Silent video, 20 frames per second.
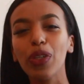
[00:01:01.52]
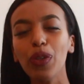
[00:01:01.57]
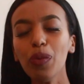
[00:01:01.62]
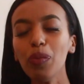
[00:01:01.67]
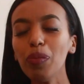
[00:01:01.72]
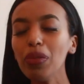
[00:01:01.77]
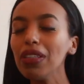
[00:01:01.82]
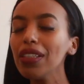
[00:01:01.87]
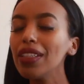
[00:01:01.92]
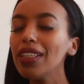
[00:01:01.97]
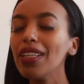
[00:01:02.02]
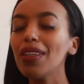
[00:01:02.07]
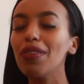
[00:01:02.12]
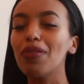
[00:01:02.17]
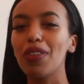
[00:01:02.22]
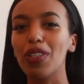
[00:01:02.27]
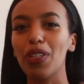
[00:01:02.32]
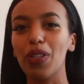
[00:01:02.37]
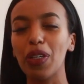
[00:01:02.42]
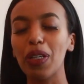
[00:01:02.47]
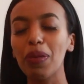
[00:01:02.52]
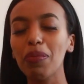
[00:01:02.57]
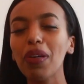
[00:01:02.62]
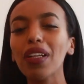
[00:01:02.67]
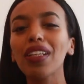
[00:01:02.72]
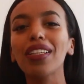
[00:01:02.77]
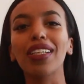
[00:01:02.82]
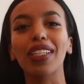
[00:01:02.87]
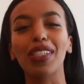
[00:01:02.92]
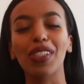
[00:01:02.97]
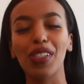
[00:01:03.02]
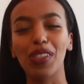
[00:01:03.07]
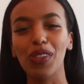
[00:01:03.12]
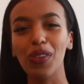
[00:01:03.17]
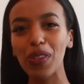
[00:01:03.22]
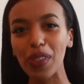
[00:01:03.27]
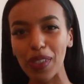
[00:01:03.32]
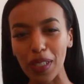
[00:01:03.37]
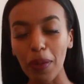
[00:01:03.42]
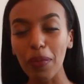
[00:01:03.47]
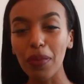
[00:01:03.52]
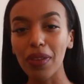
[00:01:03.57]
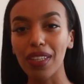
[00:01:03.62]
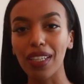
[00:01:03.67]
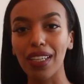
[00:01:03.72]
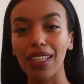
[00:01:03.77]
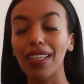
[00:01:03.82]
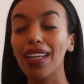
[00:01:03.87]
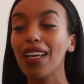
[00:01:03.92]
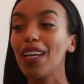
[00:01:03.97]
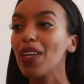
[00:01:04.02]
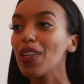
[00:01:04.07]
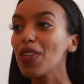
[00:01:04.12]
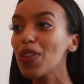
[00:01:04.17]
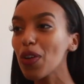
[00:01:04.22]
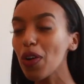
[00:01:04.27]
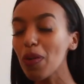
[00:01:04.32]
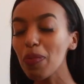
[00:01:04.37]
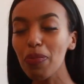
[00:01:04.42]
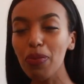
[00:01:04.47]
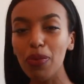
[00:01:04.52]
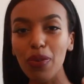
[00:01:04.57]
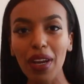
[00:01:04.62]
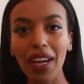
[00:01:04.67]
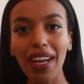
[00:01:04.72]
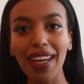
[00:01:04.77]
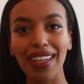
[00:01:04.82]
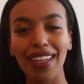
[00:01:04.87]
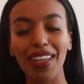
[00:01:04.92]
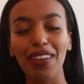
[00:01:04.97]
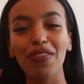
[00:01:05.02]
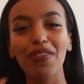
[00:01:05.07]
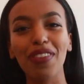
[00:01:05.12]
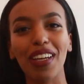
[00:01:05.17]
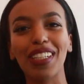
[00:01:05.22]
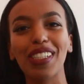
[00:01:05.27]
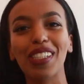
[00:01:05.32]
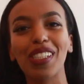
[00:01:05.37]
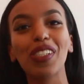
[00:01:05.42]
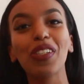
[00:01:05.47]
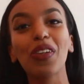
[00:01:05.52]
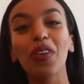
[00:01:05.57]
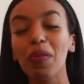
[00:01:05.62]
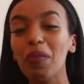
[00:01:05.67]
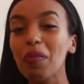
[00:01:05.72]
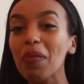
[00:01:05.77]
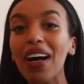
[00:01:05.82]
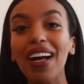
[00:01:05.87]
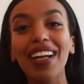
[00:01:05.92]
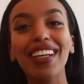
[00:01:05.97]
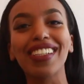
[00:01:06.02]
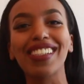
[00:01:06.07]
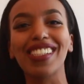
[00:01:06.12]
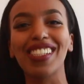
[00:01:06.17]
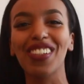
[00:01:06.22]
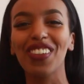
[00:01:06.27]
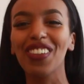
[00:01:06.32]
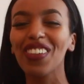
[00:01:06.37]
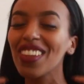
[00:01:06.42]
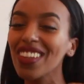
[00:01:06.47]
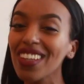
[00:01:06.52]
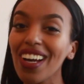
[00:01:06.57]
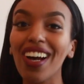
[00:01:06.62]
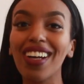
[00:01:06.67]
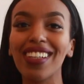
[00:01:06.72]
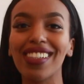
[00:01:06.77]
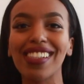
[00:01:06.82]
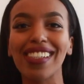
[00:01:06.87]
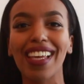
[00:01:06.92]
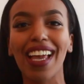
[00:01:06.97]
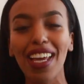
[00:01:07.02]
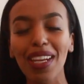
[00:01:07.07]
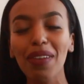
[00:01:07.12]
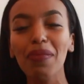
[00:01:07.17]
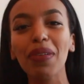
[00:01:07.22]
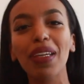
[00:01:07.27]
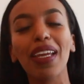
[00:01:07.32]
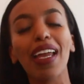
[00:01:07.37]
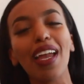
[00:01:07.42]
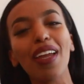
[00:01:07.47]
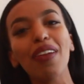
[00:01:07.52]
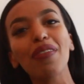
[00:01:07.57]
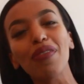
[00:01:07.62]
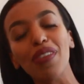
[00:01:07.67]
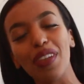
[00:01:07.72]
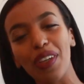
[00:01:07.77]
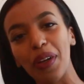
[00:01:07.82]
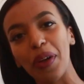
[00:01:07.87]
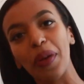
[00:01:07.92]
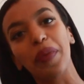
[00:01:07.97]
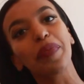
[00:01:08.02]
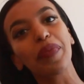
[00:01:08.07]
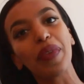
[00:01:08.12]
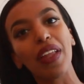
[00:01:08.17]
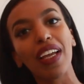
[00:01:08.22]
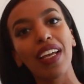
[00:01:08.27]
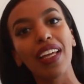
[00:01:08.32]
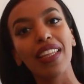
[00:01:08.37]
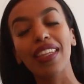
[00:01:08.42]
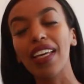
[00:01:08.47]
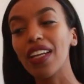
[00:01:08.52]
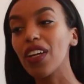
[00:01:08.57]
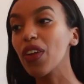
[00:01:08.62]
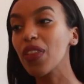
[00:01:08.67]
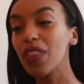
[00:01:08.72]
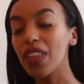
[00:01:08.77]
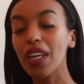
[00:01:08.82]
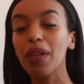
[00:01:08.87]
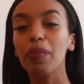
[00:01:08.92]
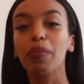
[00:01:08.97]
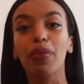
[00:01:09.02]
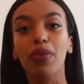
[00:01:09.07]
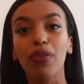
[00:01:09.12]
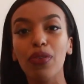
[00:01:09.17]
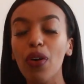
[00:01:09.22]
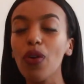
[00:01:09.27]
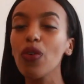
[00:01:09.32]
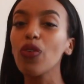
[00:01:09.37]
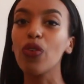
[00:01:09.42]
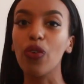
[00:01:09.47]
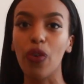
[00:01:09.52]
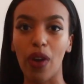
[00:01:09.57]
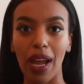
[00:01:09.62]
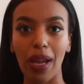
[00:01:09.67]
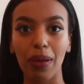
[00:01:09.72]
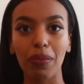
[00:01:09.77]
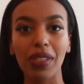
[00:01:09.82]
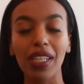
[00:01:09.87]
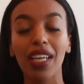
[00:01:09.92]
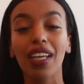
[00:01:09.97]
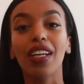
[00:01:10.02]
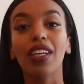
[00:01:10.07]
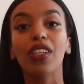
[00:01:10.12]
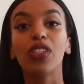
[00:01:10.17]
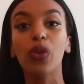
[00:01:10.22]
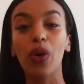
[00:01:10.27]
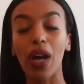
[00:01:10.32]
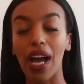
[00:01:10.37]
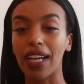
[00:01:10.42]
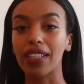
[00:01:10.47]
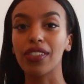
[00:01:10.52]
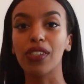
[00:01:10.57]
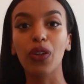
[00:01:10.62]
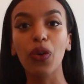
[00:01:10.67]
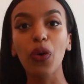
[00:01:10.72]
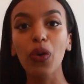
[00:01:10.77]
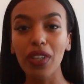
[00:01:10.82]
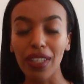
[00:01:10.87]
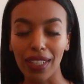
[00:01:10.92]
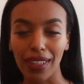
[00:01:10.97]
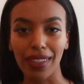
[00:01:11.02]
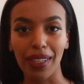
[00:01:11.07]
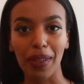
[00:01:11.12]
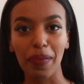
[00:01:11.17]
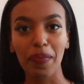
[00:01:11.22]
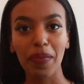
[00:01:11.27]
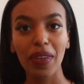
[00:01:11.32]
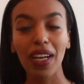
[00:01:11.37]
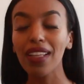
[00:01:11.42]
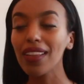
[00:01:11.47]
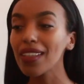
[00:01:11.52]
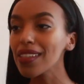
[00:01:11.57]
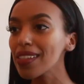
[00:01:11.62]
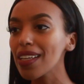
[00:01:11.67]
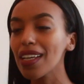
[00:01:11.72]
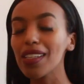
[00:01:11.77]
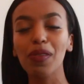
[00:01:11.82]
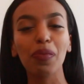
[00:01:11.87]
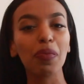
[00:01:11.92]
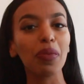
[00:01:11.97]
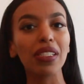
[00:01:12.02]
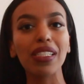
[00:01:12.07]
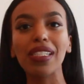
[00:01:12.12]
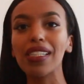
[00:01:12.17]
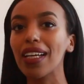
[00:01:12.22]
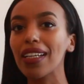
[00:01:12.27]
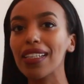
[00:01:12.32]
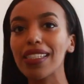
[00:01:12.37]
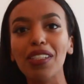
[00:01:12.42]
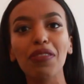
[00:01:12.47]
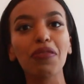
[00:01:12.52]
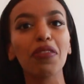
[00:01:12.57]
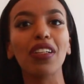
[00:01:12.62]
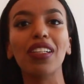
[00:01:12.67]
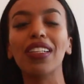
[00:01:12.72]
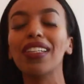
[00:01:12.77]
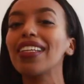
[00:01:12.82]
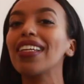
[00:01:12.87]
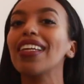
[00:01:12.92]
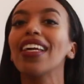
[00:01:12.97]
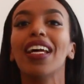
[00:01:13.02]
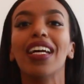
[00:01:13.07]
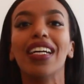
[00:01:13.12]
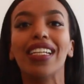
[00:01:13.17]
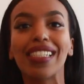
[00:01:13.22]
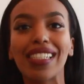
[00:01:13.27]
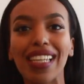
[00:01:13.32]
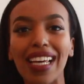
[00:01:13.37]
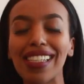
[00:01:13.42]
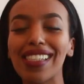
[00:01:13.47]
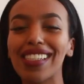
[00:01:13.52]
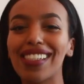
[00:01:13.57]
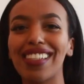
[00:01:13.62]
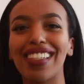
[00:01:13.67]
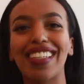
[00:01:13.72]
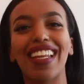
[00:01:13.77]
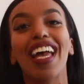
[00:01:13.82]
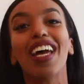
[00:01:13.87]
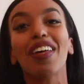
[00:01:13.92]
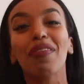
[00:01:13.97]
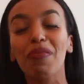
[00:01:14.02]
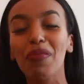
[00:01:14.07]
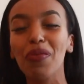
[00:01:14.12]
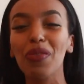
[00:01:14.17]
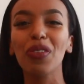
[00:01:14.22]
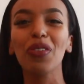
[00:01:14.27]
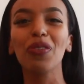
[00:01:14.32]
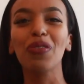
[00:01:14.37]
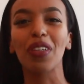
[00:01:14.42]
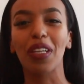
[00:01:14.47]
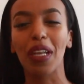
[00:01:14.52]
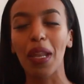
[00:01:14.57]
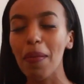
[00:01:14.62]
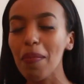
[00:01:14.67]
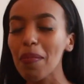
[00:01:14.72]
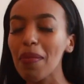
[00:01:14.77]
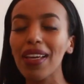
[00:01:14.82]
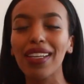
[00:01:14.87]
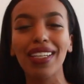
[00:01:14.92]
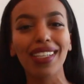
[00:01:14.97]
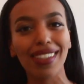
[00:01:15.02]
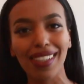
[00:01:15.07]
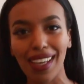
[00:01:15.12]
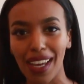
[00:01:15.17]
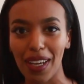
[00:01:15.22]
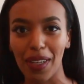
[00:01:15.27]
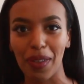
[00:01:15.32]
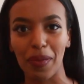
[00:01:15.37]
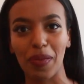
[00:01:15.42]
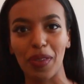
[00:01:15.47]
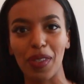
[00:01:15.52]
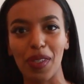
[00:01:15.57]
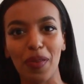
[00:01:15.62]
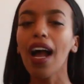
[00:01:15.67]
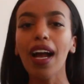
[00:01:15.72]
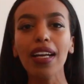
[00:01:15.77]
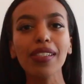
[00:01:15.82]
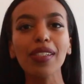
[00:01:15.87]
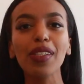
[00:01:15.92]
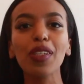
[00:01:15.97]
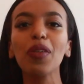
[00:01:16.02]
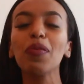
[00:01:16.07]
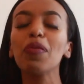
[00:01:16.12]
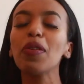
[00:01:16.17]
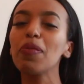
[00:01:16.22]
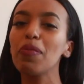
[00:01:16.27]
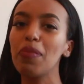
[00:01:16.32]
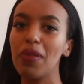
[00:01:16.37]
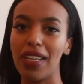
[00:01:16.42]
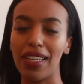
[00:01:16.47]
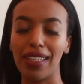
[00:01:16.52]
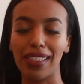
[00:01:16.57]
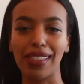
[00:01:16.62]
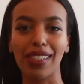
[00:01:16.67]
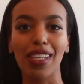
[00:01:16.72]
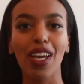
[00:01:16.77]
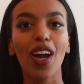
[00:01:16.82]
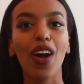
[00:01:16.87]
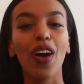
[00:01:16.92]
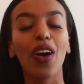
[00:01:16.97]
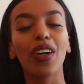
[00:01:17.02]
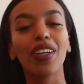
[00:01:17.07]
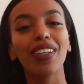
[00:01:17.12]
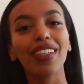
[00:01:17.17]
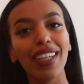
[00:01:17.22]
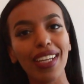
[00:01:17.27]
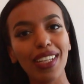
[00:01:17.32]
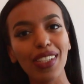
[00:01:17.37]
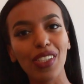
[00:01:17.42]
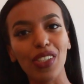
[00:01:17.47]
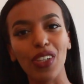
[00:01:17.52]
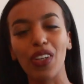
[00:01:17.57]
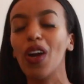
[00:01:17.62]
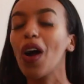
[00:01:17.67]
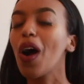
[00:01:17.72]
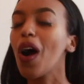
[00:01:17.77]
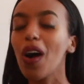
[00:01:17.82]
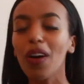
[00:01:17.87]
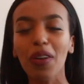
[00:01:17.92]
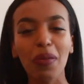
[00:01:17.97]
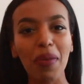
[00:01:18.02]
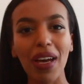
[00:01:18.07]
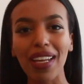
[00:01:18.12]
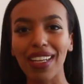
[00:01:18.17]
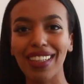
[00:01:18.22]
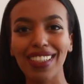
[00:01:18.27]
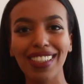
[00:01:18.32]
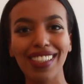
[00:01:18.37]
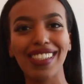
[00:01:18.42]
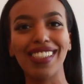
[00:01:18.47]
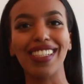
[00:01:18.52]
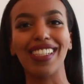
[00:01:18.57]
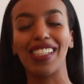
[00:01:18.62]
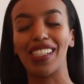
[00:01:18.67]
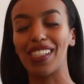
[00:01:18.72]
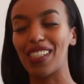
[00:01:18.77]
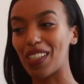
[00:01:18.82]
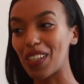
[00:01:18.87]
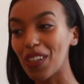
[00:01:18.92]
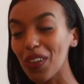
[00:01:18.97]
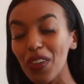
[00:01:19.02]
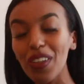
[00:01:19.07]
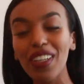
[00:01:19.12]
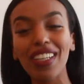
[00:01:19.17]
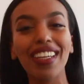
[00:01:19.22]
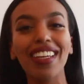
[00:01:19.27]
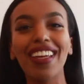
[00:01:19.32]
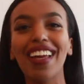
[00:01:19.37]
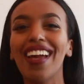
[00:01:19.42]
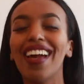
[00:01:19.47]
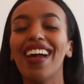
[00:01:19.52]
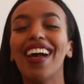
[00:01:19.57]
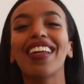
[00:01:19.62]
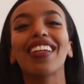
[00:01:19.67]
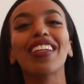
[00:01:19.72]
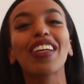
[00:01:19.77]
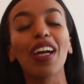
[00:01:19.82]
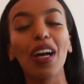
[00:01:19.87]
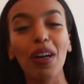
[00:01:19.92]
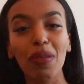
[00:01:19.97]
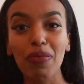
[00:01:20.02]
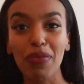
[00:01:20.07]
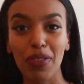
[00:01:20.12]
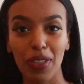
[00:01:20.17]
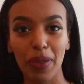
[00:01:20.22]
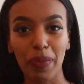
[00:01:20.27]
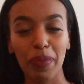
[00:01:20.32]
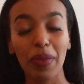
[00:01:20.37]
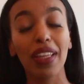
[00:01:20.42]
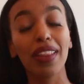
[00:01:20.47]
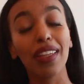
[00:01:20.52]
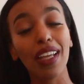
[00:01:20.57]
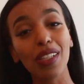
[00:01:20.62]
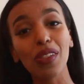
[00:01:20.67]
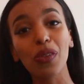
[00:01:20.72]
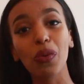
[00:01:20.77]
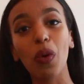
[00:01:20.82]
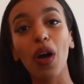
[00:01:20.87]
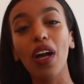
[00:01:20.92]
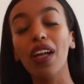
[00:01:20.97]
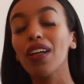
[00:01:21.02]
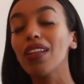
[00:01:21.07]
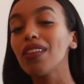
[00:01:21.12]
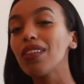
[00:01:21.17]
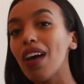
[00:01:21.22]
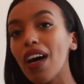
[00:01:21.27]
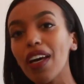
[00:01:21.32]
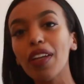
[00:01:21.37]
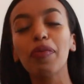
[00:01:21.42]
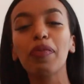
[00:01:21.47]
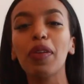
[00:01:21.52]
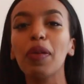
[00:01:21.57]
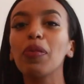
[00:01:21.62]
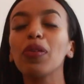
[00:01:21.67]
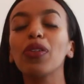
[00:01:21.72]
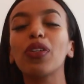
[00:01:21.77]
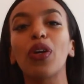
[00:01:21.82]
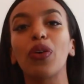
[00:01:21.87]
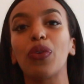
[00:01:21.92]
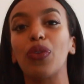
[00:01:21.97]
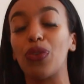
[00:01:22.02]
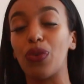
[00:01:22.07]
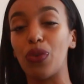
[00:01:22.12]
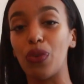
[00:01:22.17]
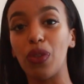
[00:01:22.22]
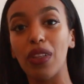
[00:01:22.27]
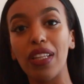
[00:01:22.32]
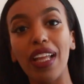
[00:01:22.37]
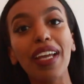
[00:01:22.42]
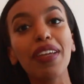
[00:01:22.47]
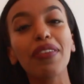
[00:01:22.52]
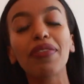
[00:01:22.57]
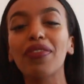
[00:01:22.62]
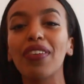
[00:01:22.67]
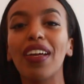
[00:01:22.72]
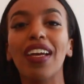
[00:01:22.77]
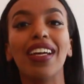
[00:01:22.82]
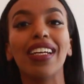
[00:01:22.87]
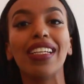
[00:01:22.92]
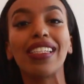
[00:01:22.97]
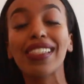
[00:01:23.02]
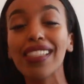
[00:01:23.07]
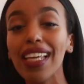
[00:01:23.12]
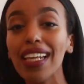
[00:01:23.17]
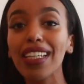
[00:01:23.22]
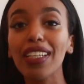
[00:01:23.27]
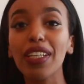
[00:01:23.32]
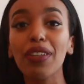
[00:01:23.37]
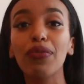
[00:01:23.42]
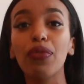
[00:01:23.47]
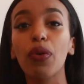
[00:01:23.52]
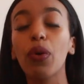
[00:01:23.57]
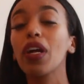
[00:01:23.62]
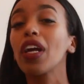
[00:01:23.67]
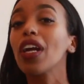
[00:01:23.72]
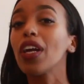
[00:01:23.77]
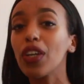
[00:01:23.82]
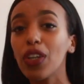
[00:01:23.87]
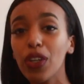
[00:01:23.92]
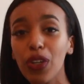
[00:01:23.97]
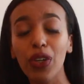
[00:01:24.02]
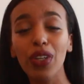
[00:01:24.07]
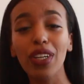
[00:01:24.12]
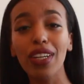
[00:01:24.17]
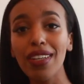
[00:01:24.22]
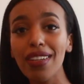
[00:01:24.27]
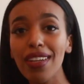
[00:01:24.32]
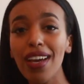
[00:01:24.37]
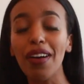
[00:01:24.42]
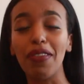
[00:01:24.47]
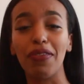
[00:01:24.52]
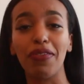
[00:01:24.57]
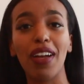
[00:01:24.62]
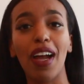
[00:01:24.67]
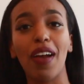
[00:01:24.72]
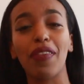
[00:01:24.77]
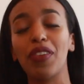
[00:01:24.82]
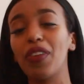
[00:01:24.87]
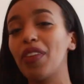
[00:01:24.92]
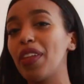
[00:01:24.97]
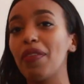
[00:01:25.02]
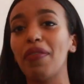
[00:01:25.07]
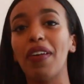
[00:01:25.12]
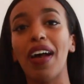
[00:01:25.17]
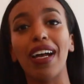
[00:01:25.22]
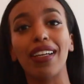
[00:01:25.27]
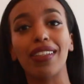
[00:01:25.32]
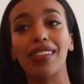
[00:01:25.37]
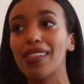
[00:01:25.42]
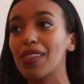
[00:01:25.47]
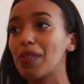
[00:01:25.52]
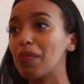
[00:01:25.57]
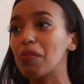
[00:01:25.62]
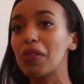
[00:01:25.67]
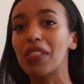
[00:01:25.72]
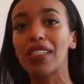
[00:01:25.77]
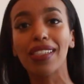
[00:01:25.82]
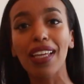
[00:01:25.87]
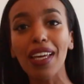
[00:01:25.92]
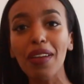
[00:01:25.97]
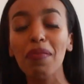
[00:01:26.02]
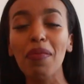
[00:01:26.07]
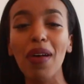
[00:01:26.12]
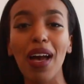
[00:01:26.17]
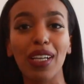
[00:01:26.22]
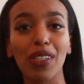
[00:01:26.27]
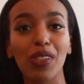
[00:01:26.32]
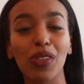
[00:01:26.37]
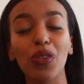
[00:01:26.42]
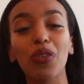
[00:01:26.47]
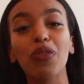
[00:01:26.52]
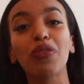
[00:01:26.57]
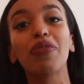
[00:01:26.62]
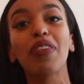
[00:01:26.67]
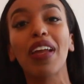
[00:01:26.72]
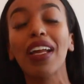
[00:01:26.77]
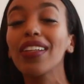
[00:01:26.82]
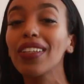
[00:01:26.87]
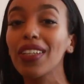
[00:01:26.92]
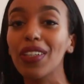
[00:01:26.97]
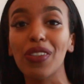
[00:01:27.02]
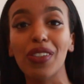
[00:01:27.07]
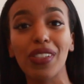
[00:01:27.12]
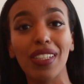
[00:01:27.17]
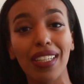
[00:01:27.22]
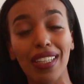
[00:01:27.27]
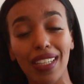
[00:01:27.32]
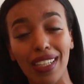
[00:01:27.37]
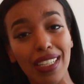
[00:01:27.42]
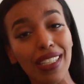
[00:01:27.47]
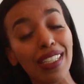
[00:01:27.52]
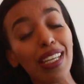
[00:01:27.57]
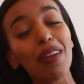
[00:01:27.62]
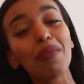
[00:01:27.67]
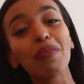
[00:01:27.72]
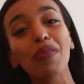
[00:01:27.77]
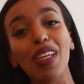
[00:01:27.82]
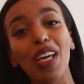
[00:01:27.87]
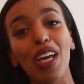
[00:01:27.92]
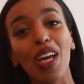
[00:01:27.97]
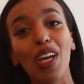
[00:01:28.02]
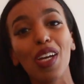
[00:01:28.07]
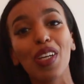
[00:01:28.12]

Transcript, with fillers: you believe in your ability to do something, your brain affects your mind, your thoughts, and behavior that are then programmed to act accordingly. And this has been scientifically tested and proven many times. As human beings, our nature automatically seeks security and comfort, and that's why a lot of people go through life settling for good enough after they've had some setbacks or failures in an attempt